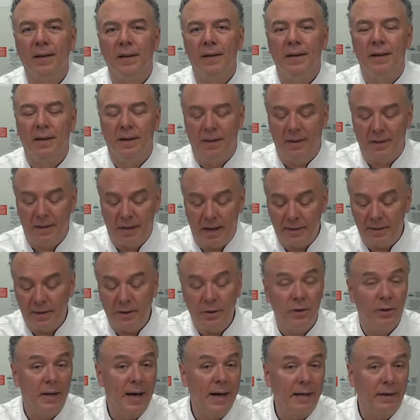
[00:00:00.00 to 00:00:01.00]
Uh, I think
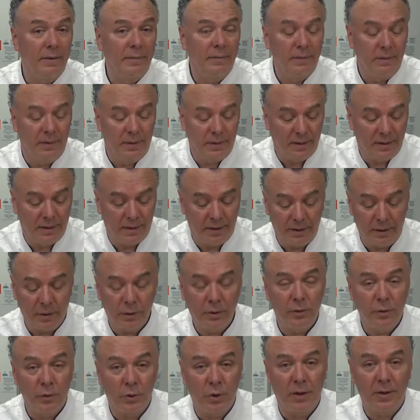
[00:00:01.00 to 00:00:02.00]
you like it. Uh, I think
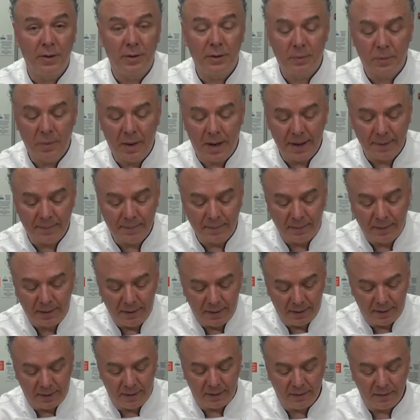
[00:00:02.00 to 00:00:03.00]
you'll enjoy this wine.
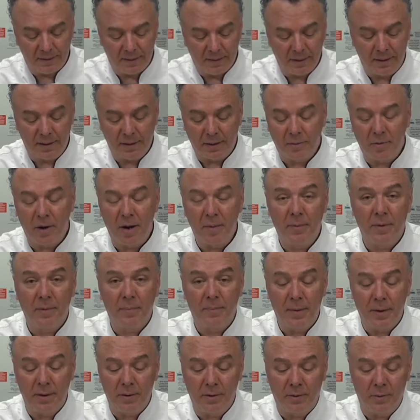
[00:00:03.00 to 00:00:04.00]
It's the La Crema
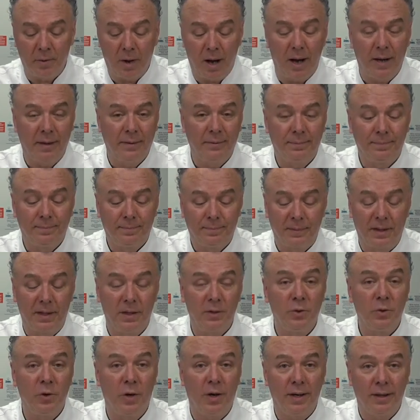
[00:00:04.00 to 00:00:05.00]
Pinot Noir.
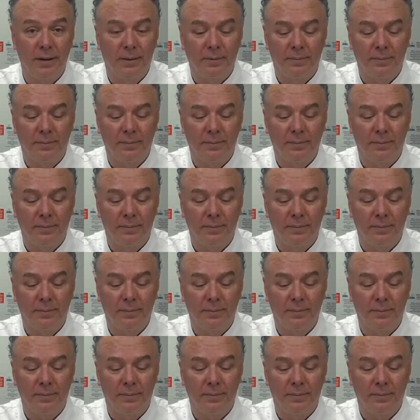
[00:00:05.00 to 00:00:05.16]
Enjoy.